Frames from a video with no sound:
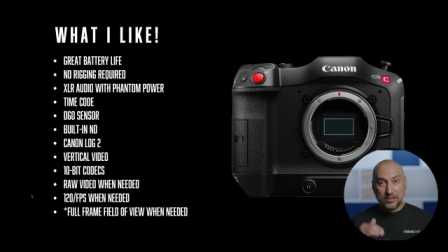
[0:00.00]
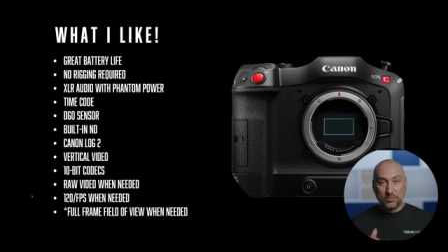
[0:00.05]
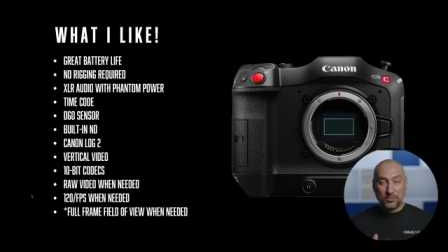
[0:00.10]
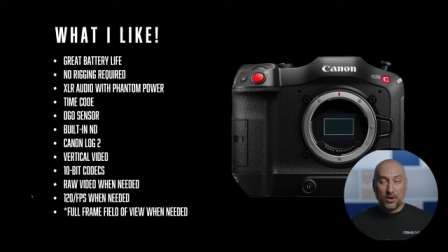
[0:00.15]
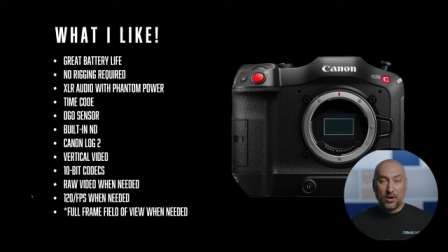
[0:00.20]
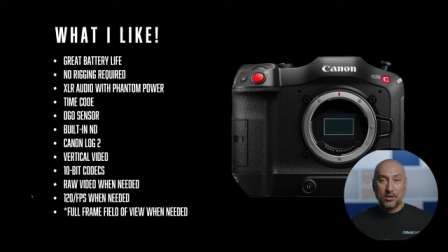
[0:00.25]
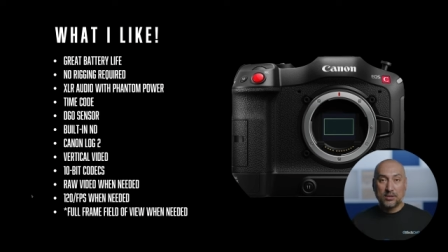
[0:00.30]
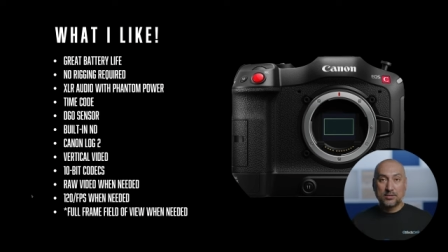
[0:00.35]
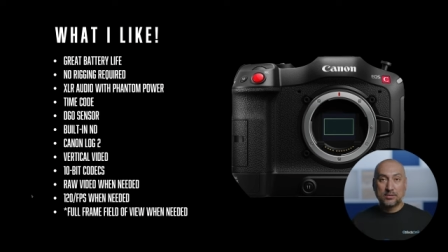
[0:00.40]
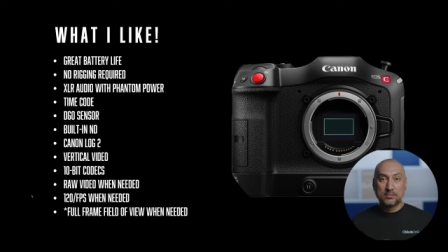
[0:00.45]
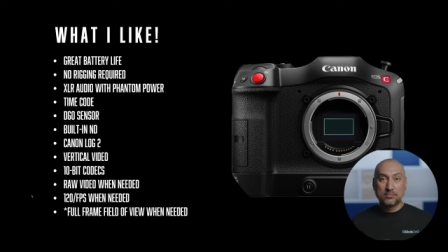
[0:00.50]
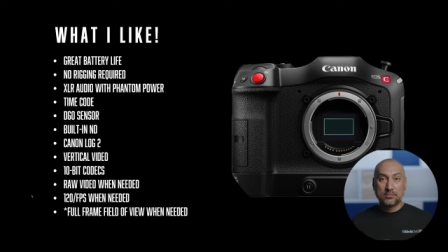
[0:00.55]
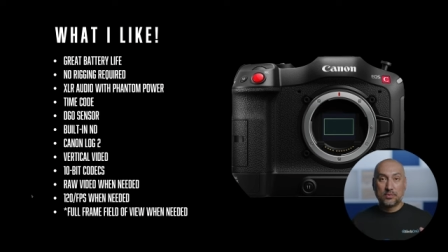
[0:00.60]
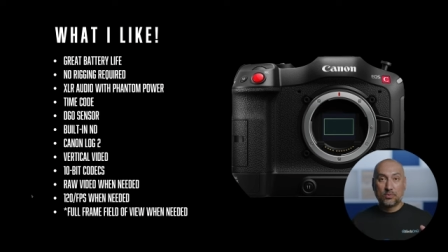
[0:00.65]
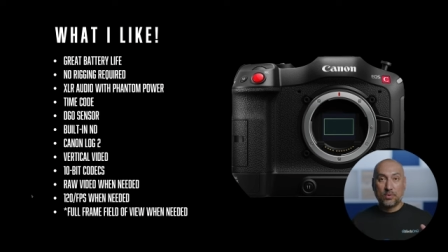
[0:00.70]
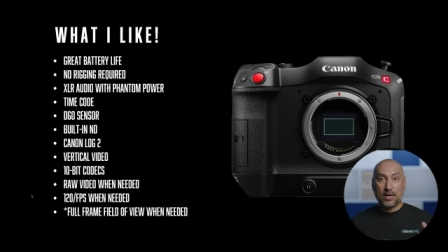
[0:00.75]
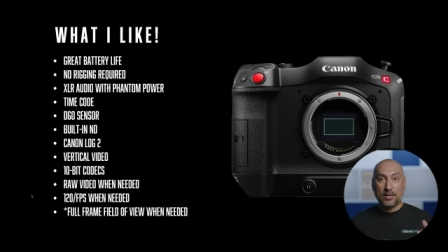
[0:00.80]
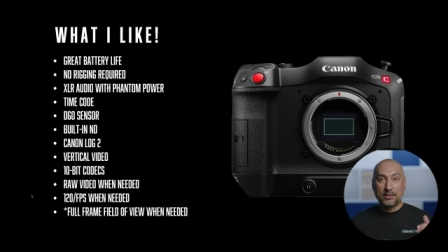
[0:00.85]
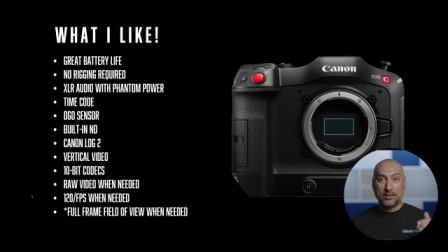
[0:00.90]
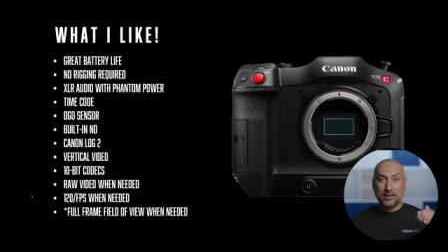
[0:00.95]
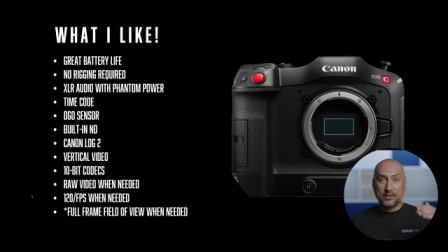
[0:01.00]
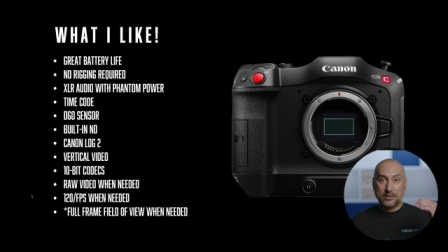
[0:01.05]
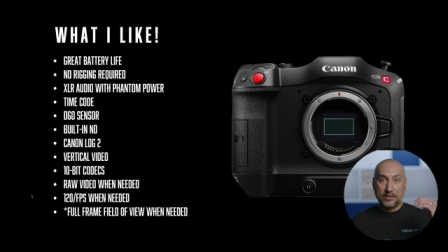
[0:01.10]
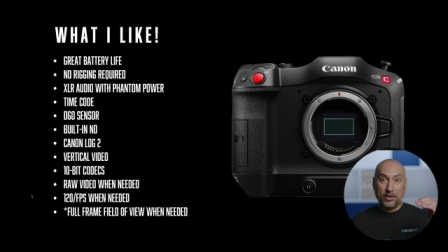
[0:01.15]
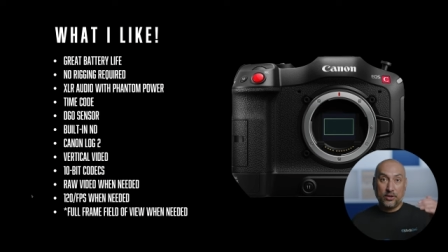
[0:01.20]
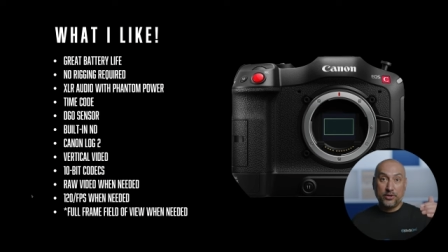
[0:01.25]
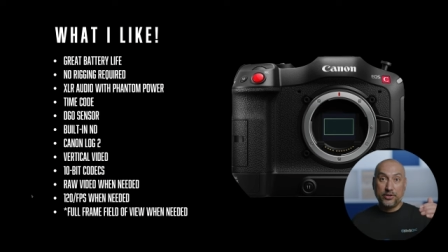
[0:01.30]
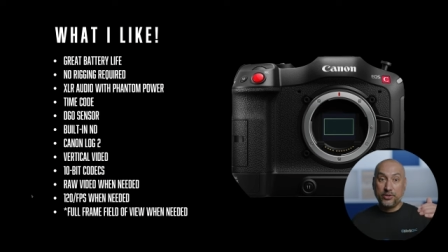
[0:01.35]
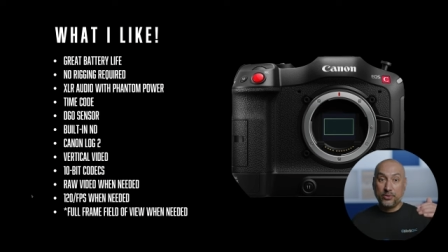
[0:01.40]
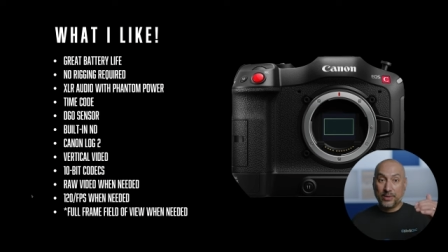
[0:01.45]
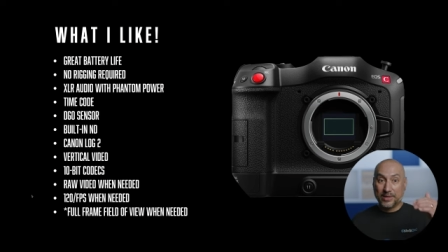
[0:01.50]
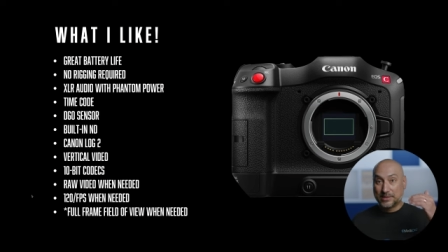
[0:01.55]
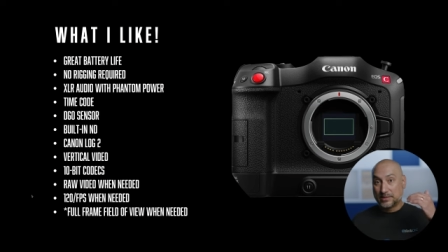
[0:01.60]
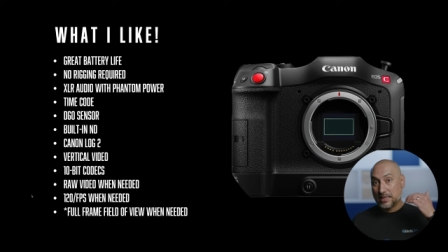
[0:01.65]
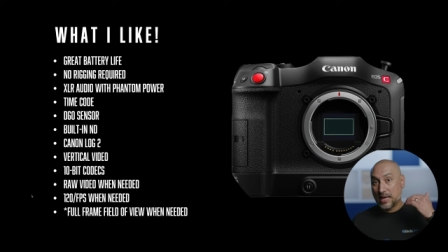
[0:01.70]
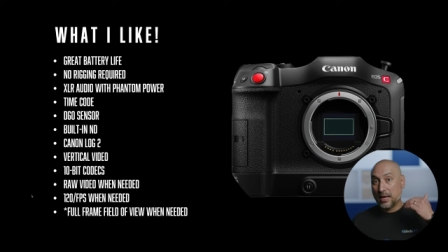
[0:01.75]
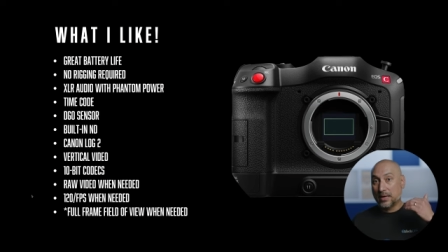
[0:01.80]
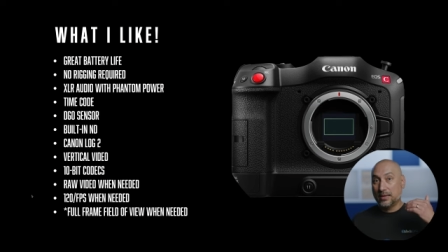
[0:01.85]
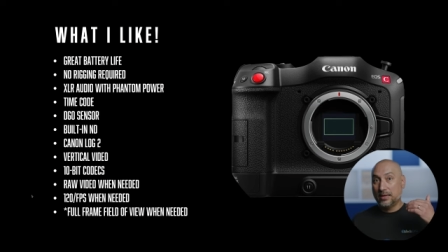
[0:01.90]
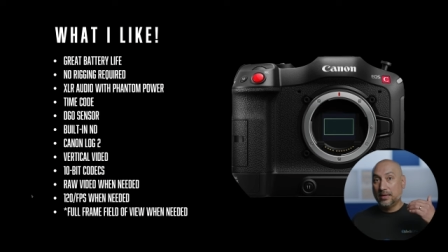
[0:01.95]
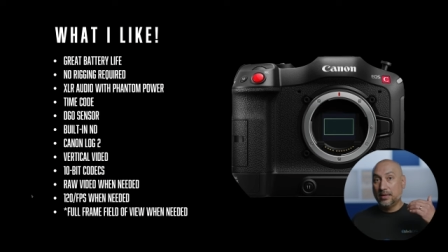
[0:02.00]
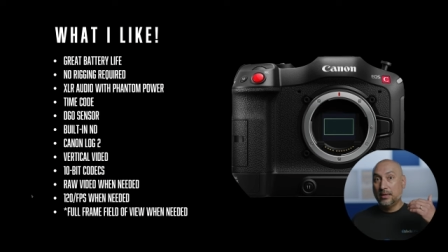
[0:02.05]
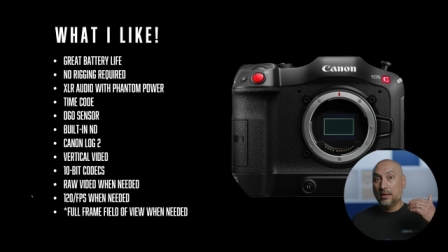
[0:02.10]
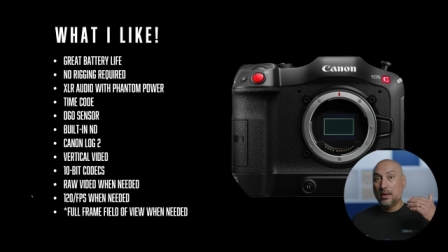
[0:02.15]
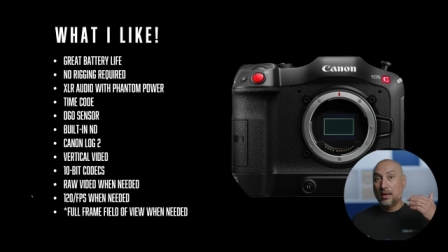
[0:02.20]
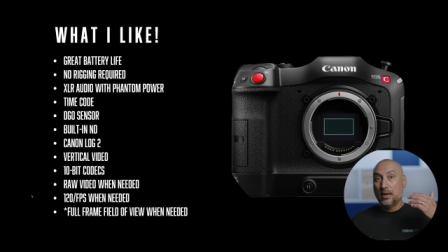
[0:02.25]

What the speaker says: marks, right, that tell you exactly